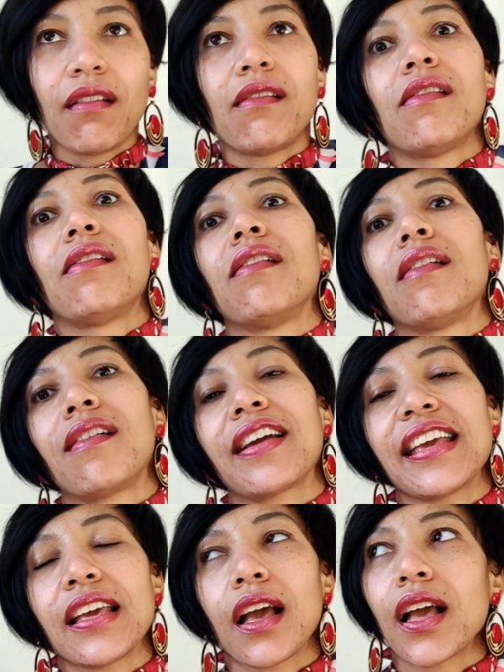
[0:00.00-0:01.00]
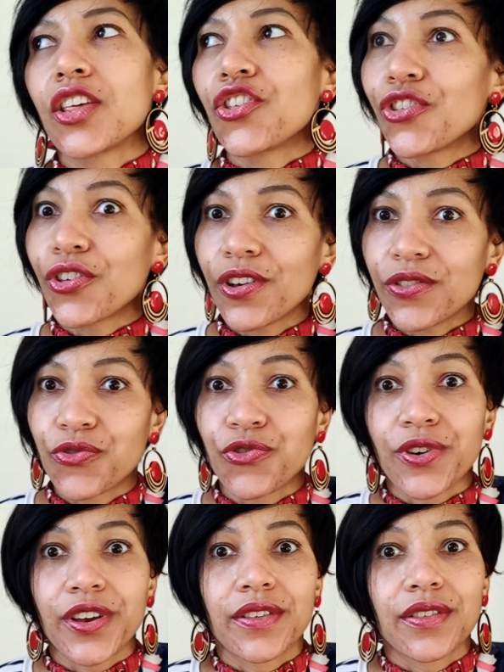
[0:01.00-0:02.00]
Oh, shirt
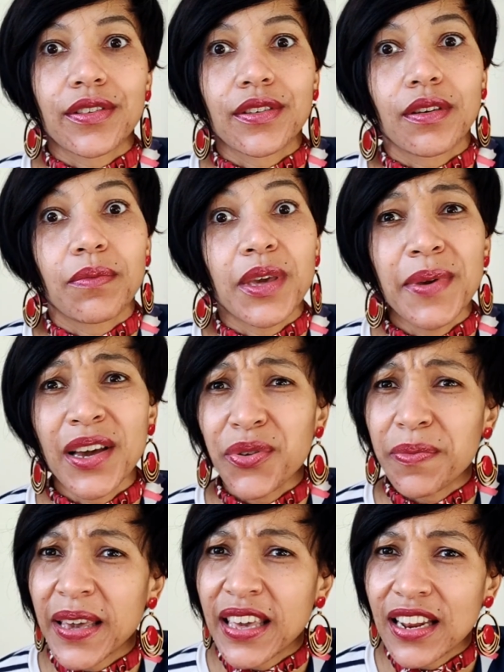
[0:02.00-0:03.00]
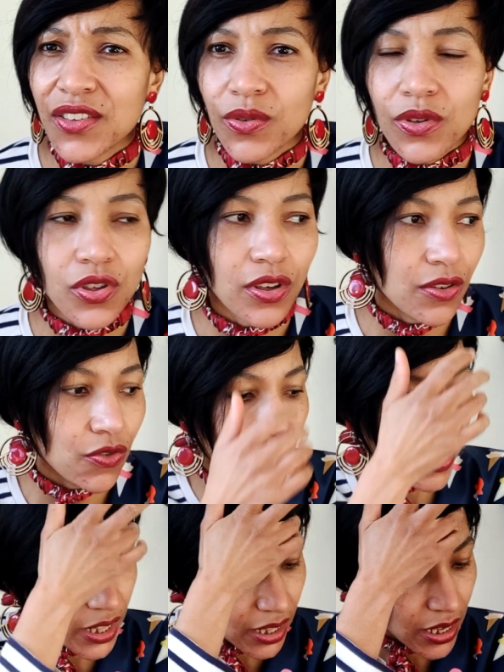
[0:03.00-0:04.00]
dress. Maybe I could make it into a shirt
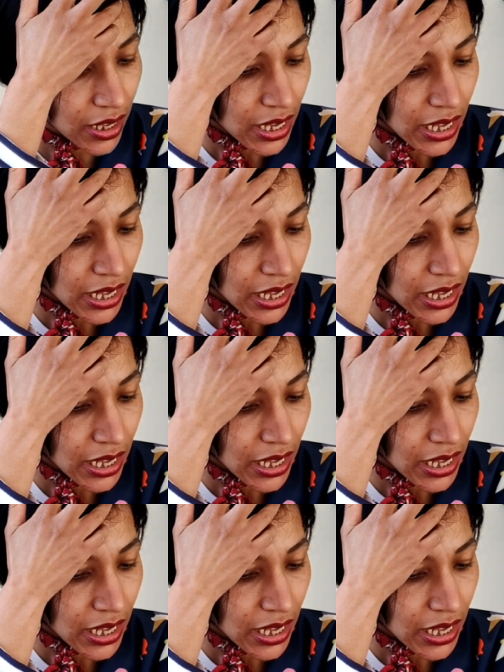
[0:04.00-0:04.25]
dress.